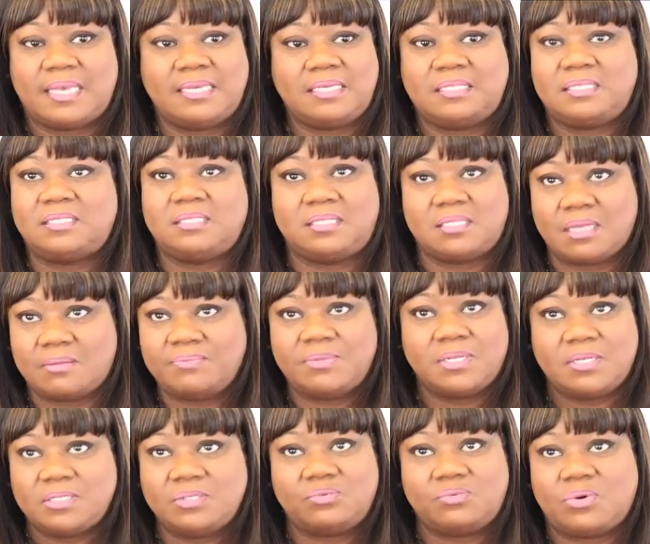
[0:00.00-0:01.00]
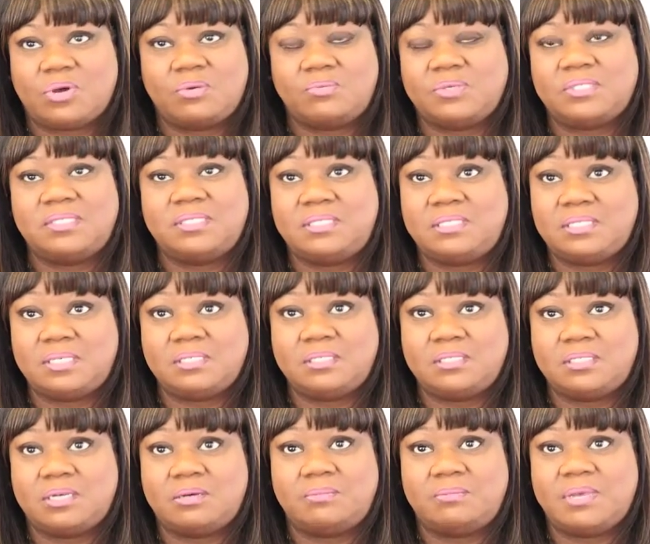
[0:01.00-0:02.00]
something is wrong with the
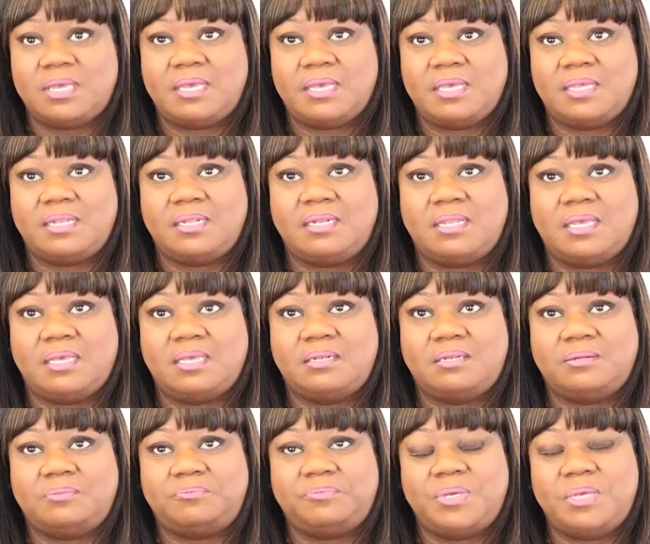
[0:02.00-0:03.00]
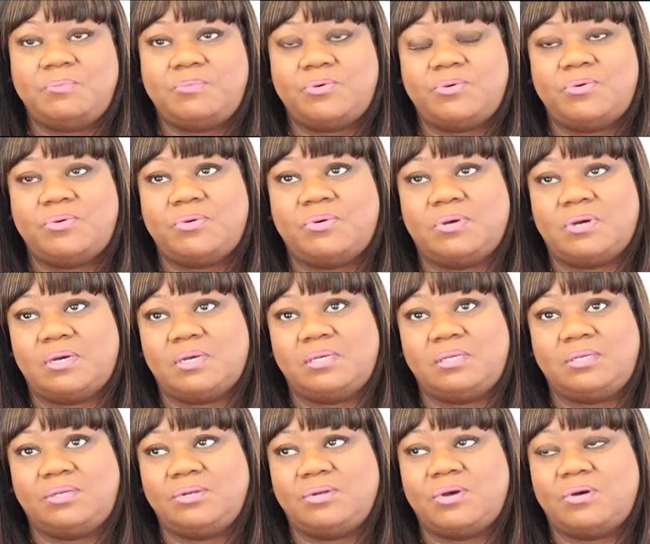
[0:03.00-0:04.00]
system, and people
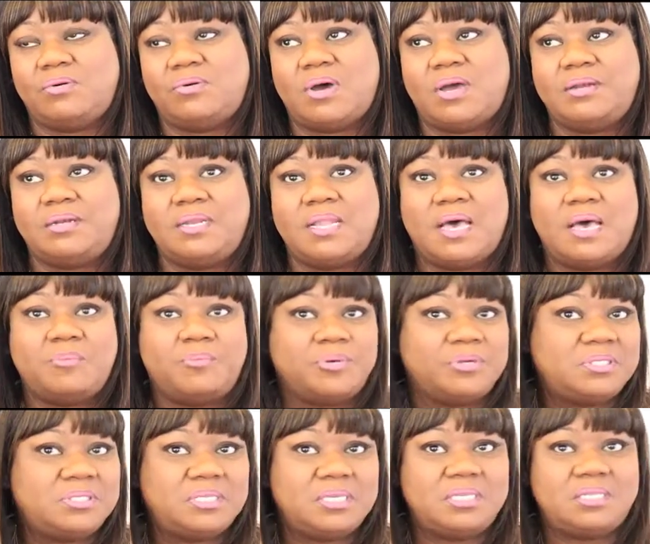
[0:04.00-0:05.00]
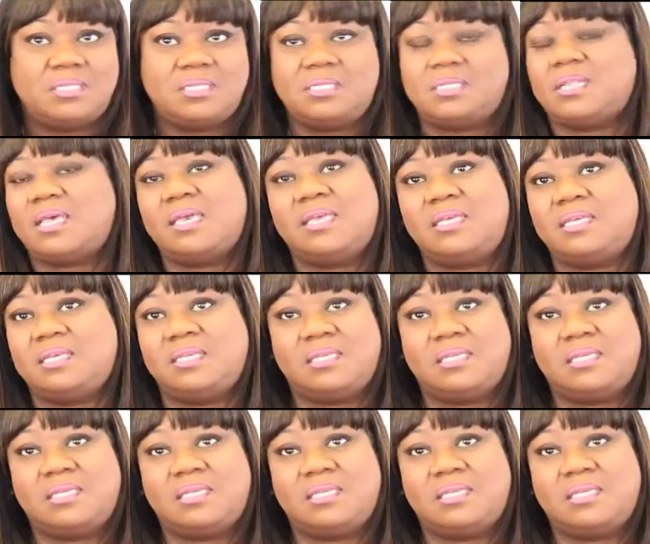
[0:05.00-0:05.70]
are not pretending like